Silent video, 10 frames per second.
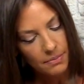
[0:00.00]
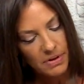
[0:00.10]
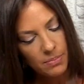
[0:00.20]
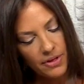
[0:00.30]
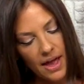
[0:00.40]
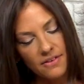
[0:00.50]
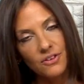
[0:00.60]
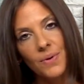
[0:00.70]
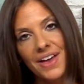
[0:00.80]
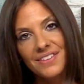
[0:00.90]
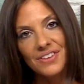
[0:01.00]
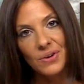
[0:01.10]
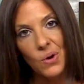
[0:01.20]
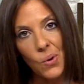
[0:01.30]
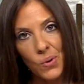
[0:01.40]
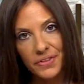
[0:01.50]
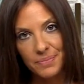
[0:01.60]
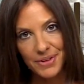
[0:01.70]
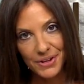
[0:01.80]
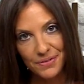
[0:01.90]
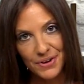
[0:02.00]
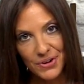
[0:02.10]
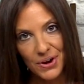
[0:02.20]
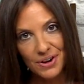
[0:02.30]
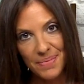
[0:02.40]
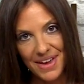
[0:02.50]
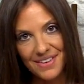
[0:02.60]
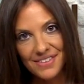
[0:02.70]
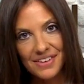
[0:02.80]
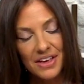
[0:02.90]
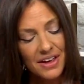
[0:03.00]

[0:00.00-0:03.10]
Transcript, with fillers: People ask, why is there a hole in the middle of your card base?